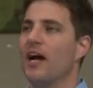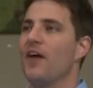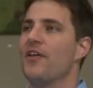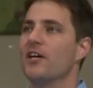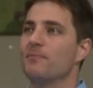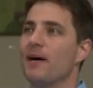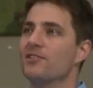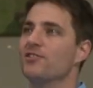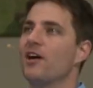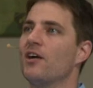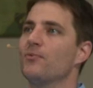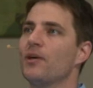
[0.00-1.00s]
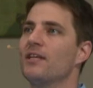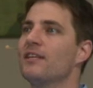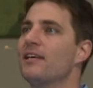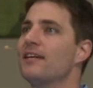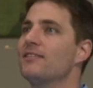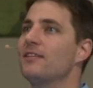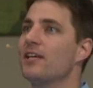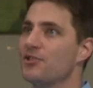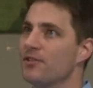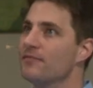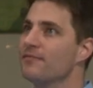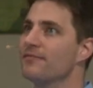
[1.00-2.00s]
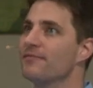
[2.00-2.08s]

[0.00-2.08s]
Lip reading: And there's my son reading the kid's edition.